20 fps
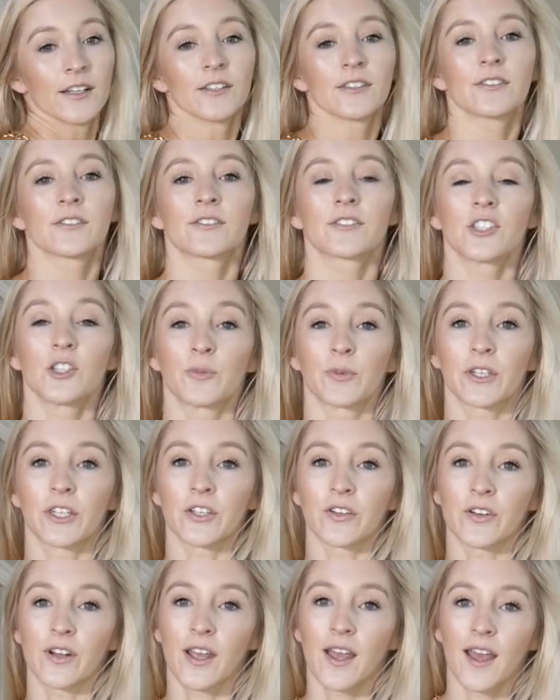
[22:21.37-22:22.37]
Super
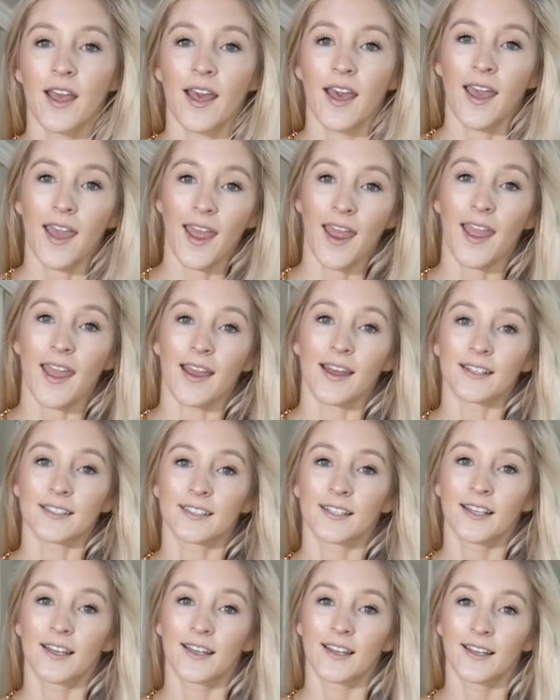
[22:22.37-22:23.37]
cute. And
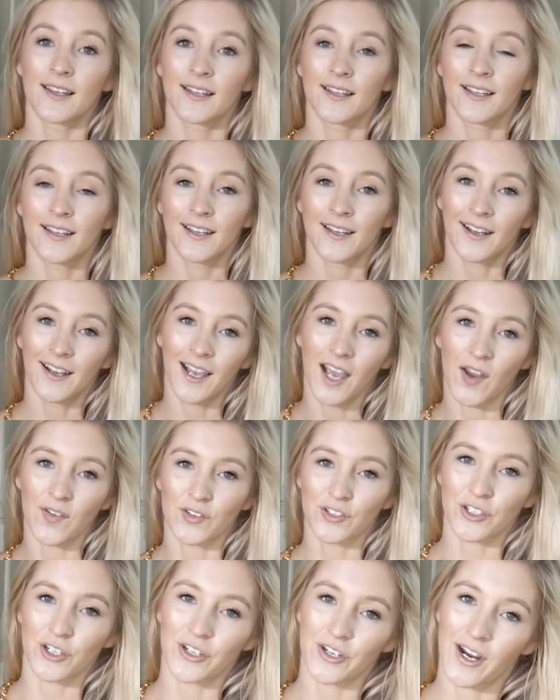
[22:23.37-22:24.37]
I have
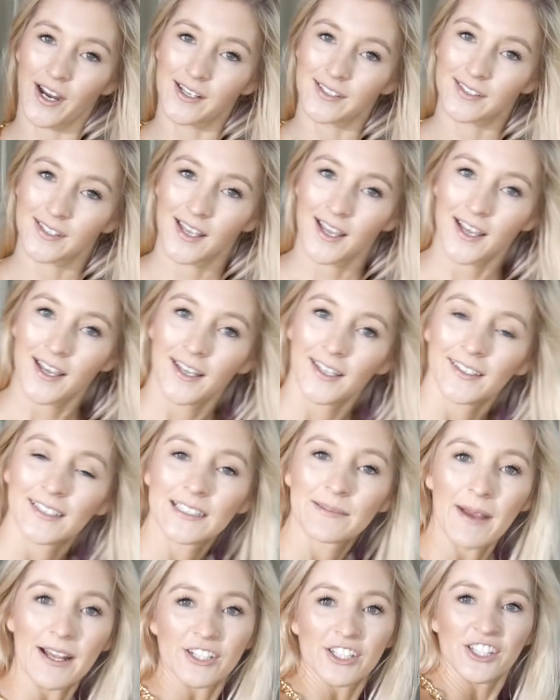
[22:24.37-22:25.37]
to show you guys
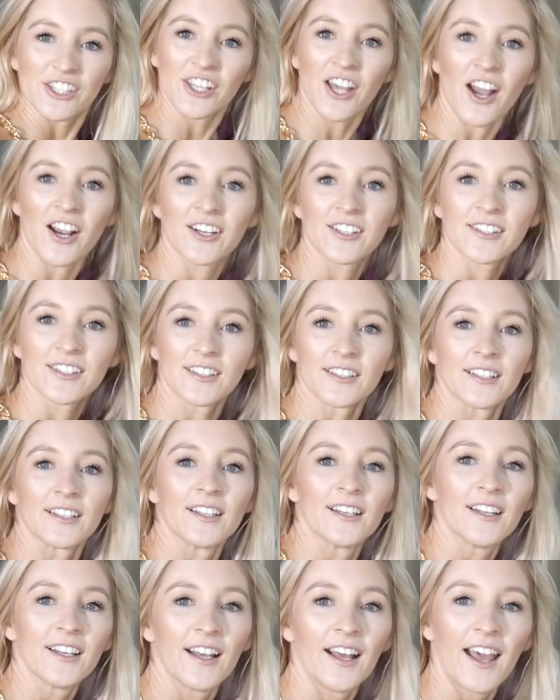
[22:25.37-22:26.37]
these matching socks.
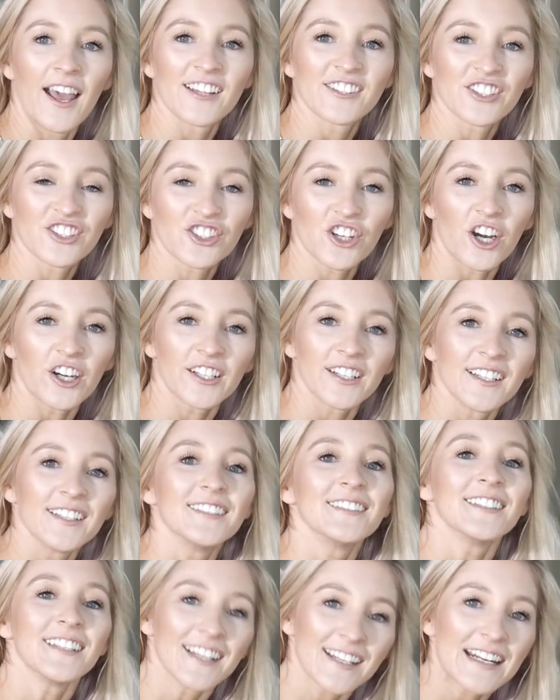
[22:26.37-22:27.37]
It's a shark
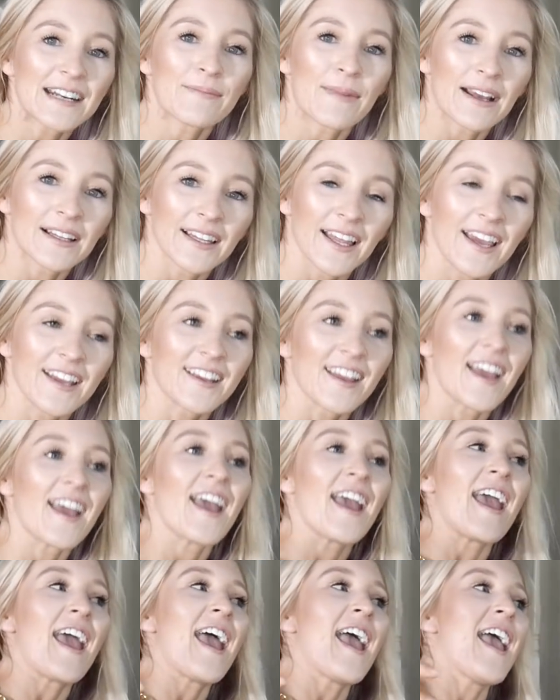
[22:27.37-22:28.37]
eating my leg
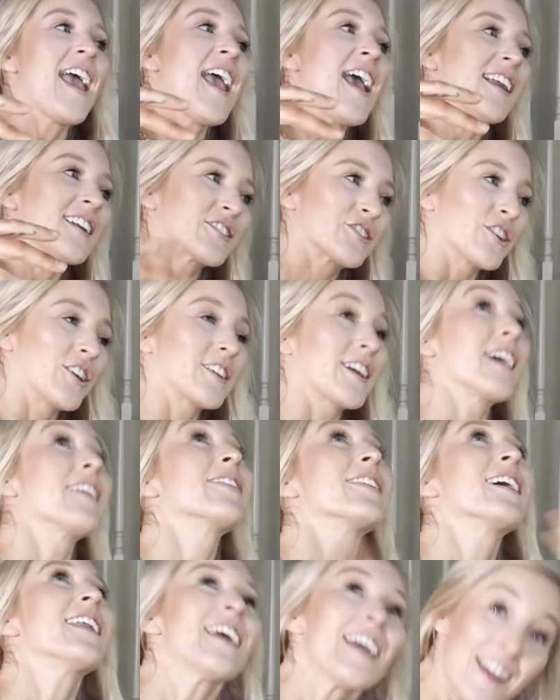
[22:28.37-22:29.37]
and a
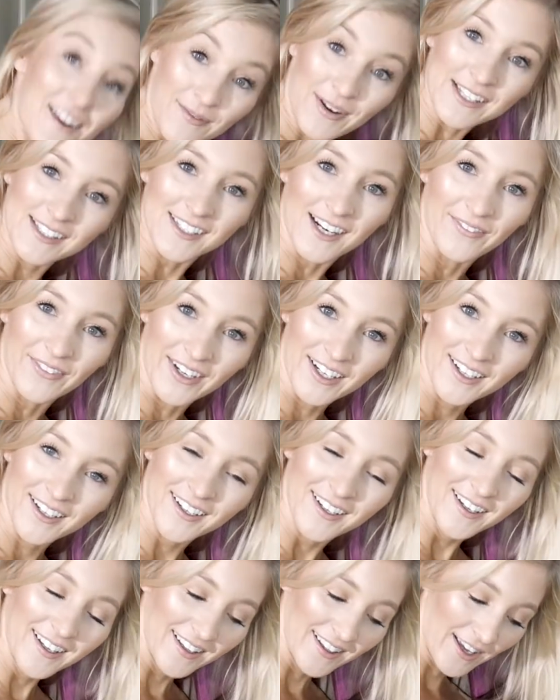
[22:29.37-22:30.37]
shark that ate my stomach.
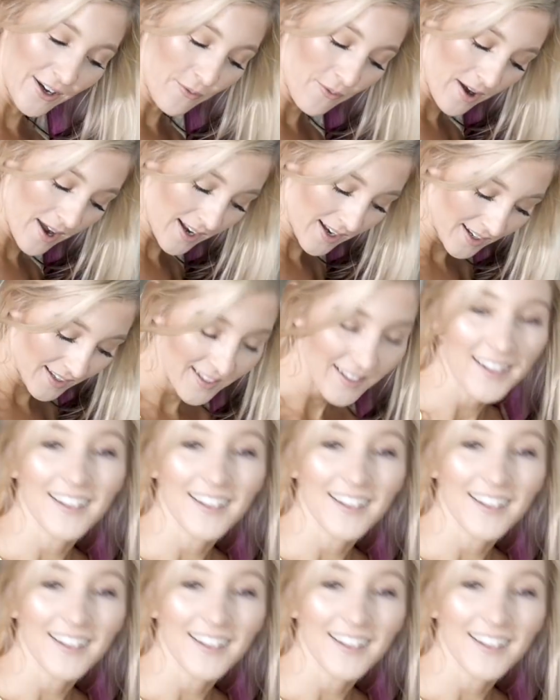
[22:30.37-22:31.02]
Like, what?